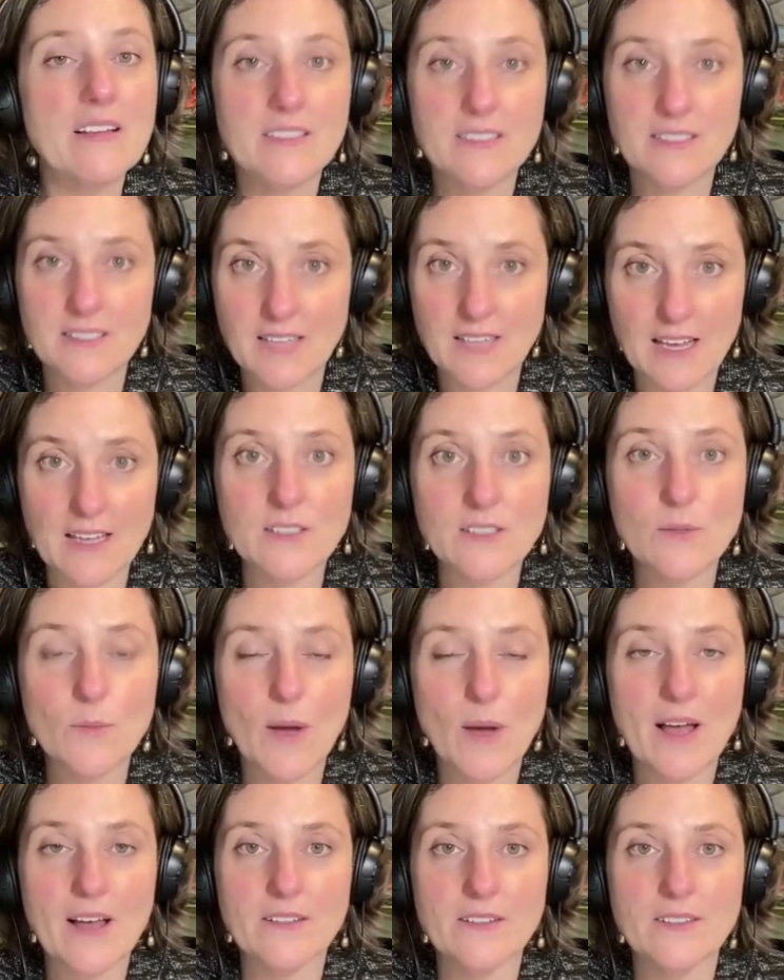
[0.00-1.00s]
Takes a
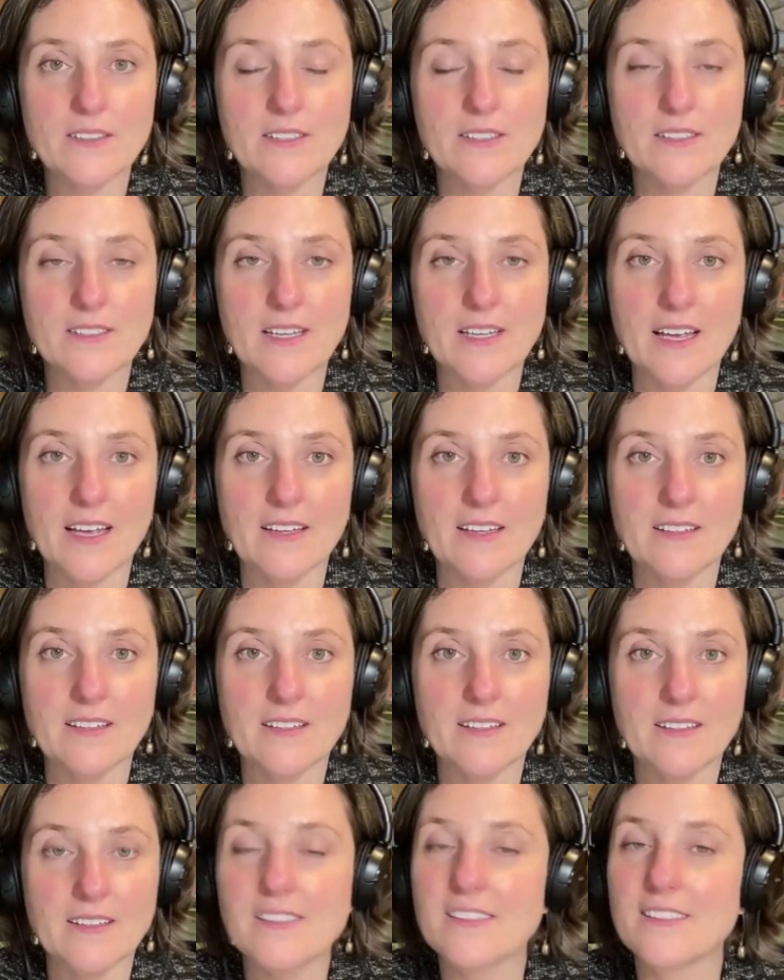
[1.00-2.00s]
while to see it.
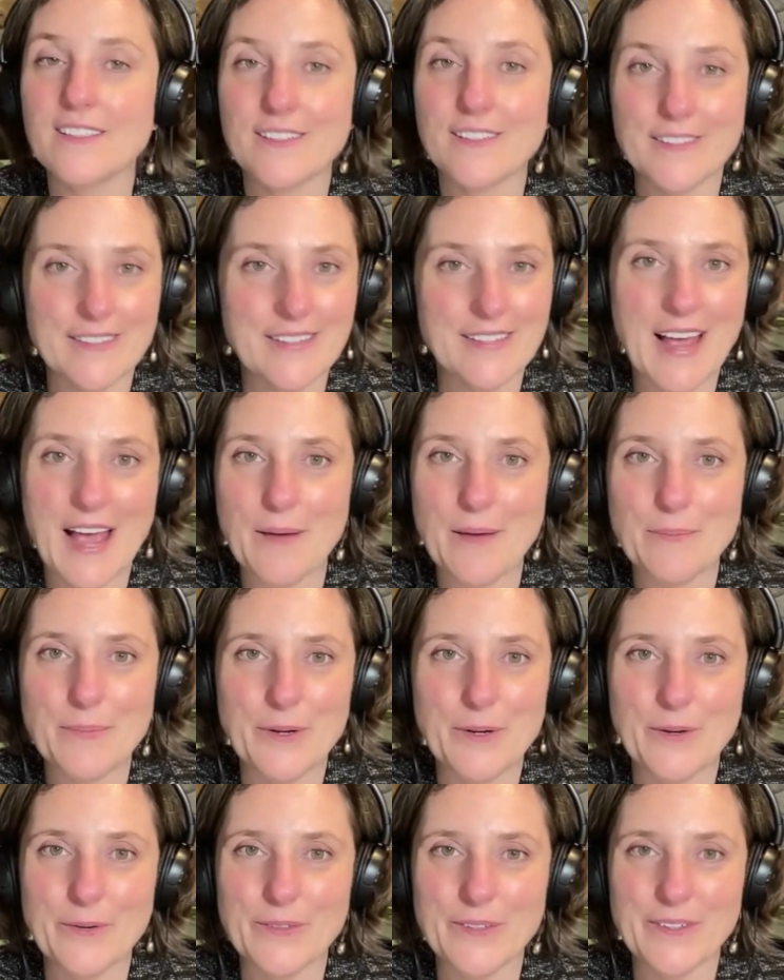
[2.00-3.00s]
Doesn't happen
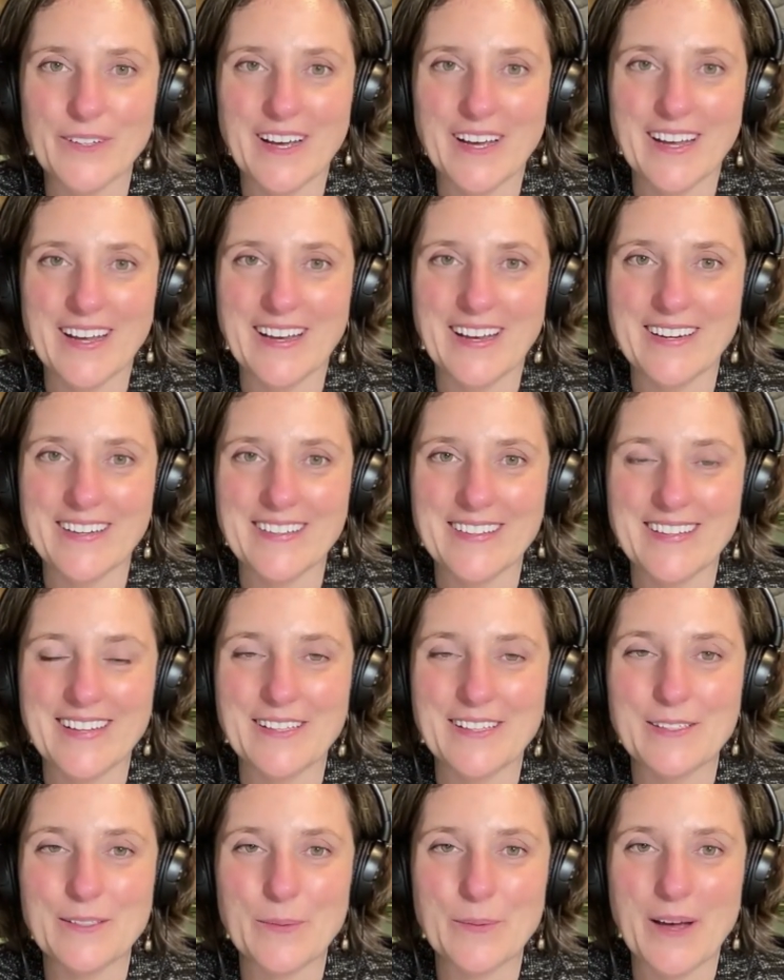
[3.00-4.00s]
overnight.
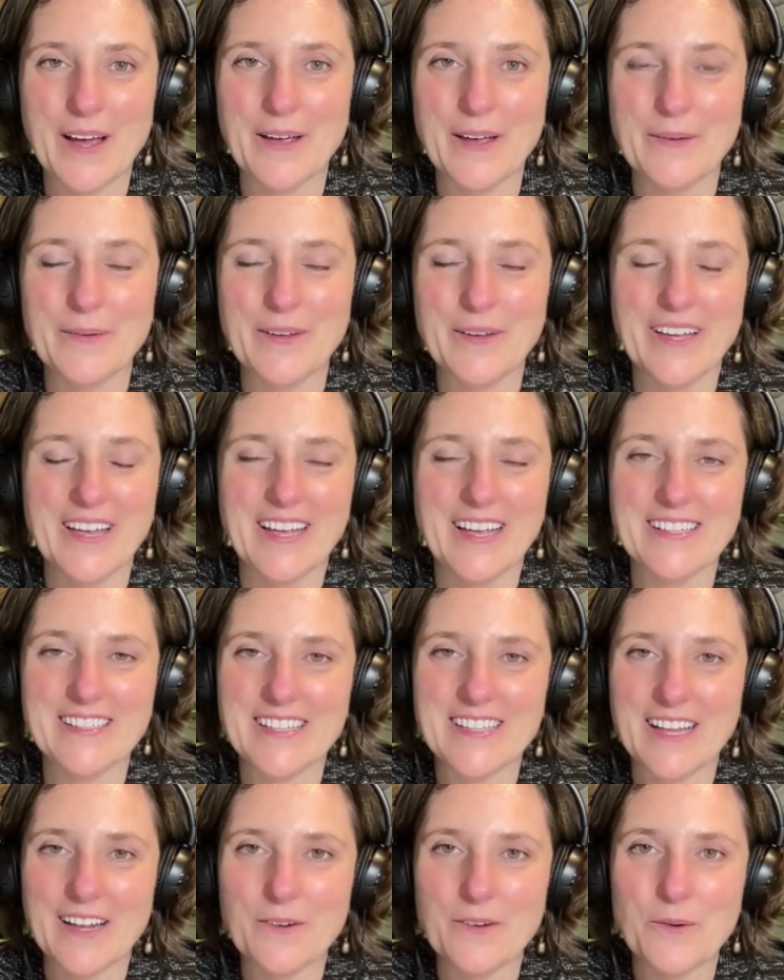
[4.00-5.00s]
That's why we get into
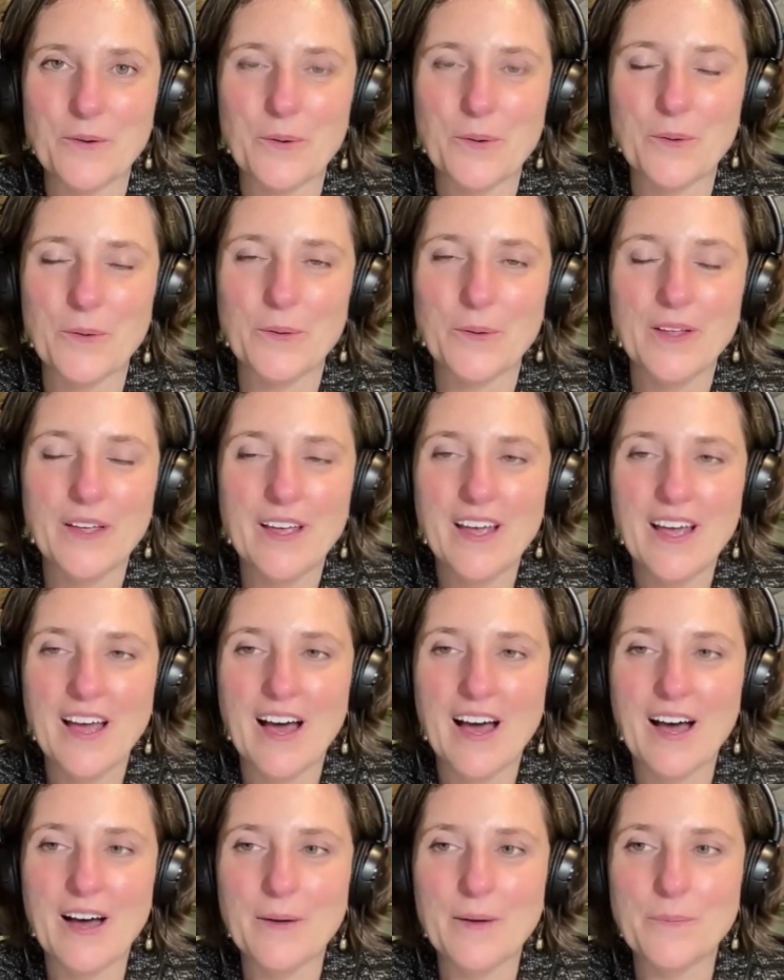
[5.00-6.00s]
that whole
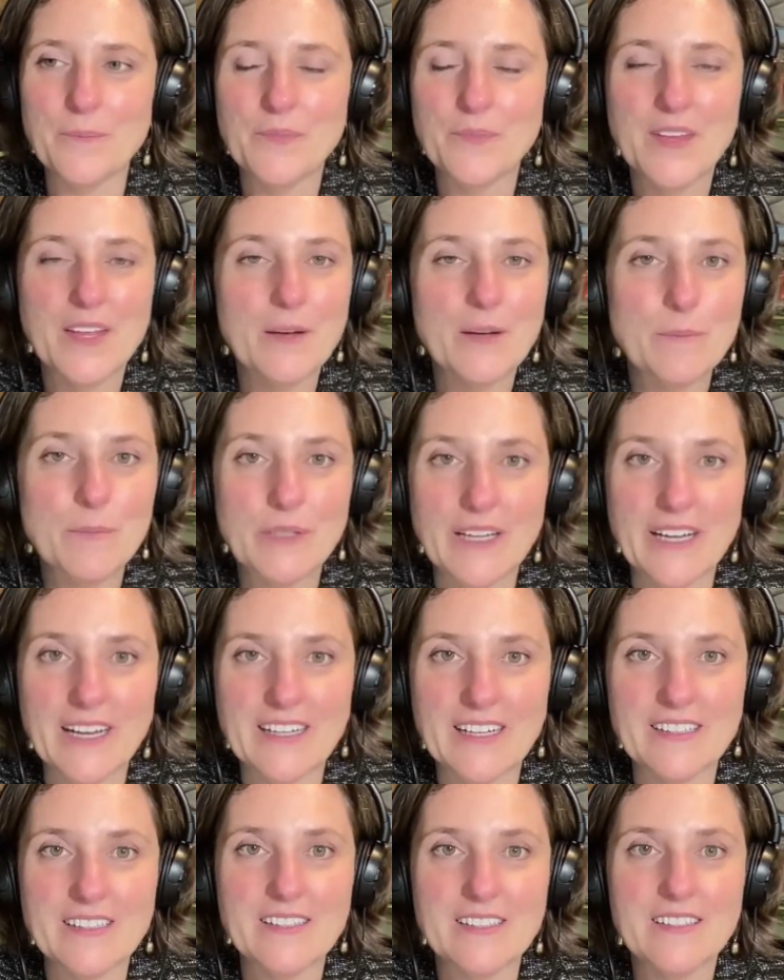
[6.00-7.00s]
um,
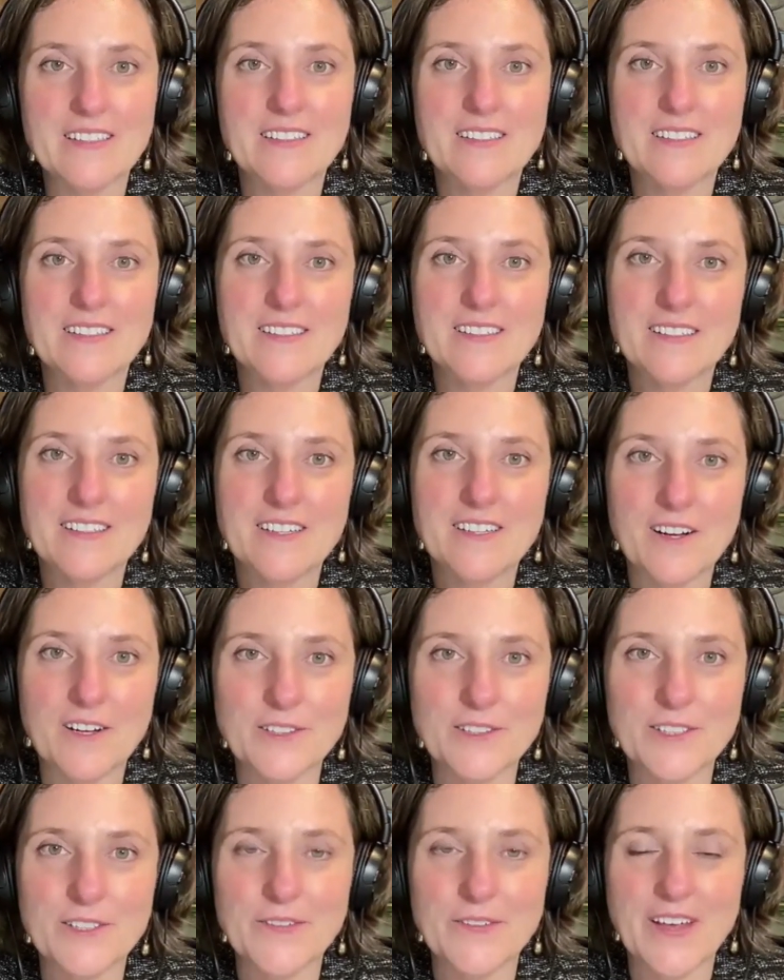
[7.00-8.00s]
plant,
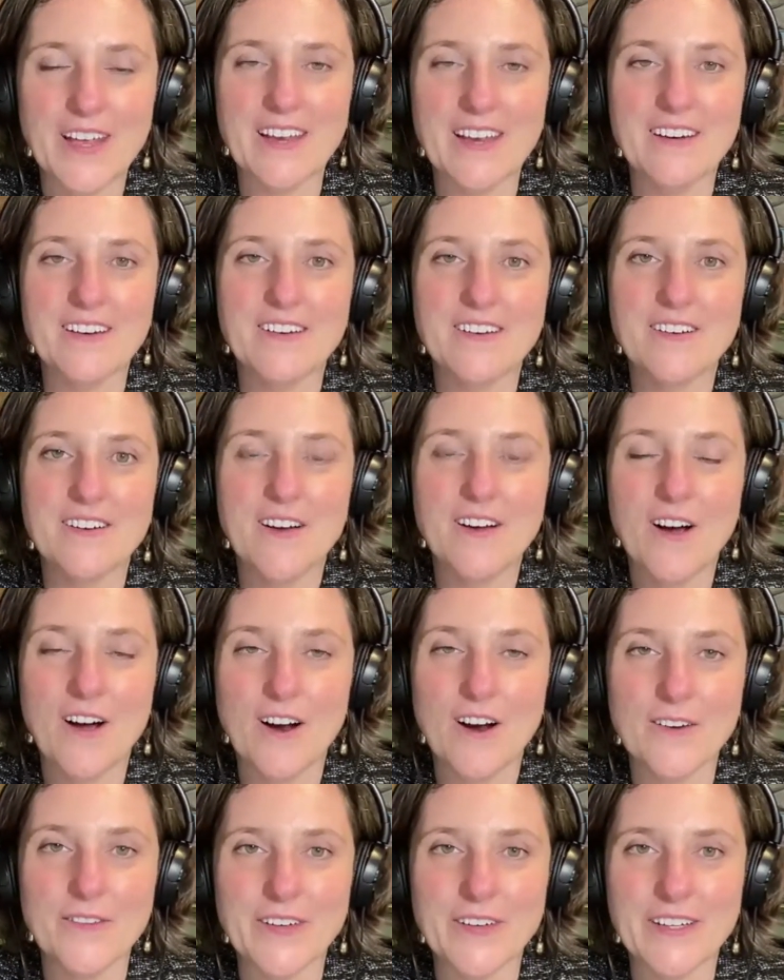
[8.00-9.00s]
cultivate,
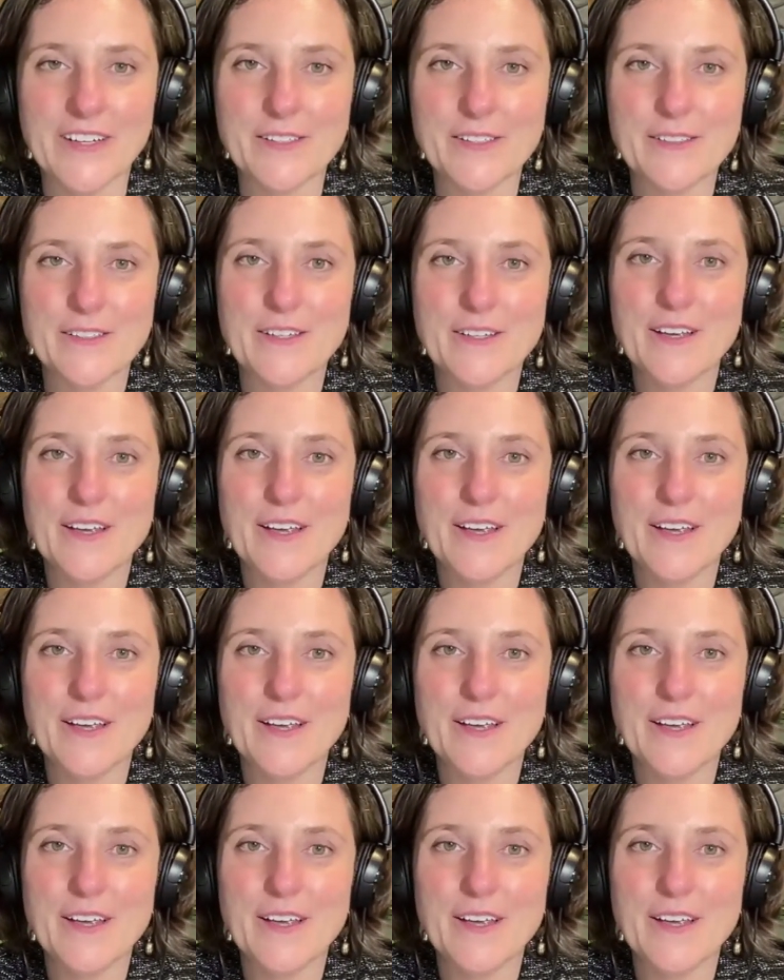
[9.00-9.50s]
harvest.